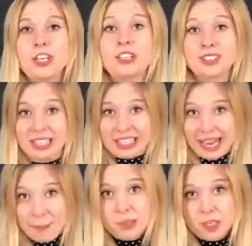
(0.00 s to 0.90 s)
there is the
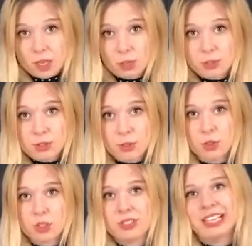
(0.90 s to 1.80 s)
link below.
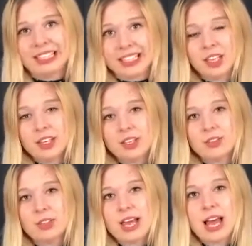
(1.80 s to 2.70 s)
So just click on
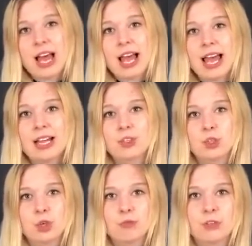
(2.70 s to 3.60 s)
this
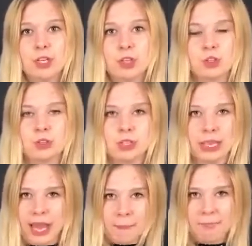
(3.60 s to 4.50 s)
and you will just see
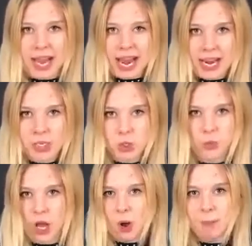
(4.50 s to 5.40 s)
like a page
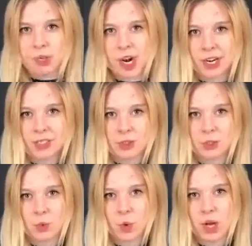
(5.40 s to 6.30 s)
with our products
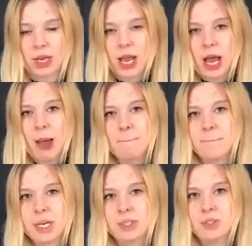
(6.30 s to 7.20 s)
and so on.
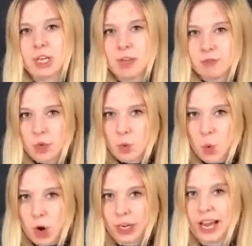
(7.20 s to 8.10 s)
But if you
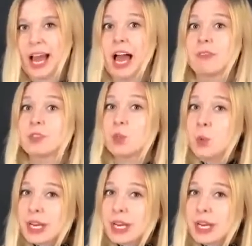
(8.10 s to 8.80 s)
want to have